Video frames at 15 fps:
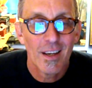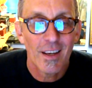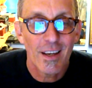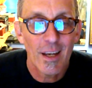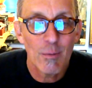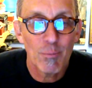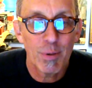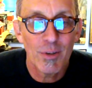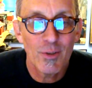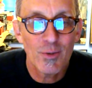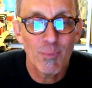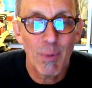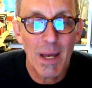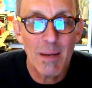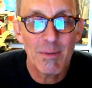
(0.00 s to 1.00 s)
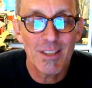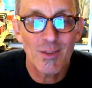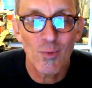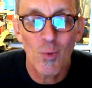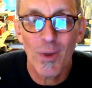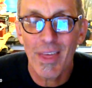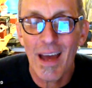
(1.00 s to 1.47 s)
can produce
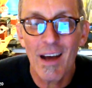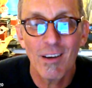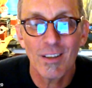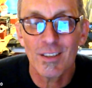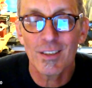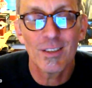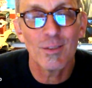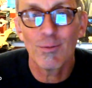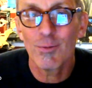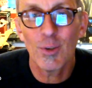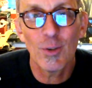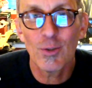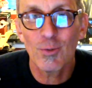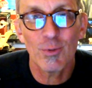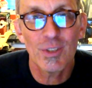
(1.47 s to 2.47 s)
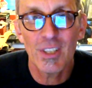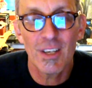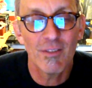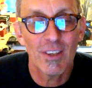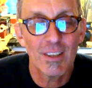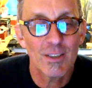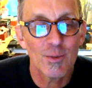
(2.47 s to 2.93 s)
babies without first
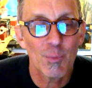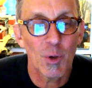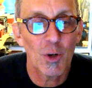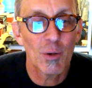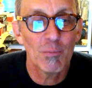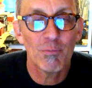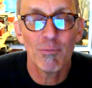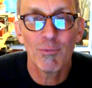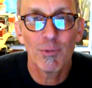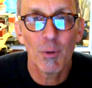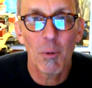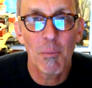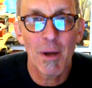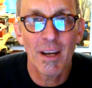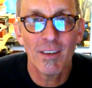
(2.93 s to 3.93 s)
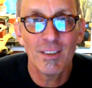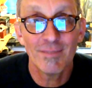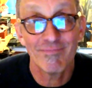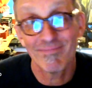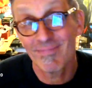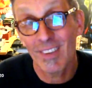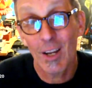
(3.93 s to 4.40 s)
receiving sperm from a male?
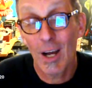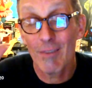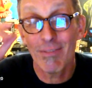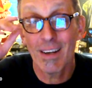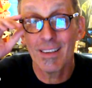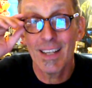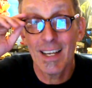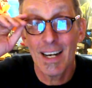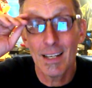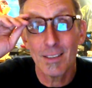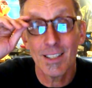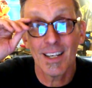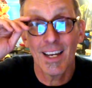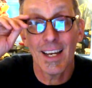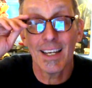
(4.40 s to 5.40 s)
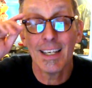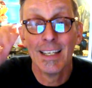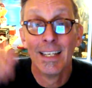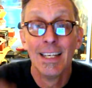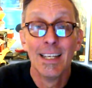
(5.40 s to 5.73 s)
I found that out today.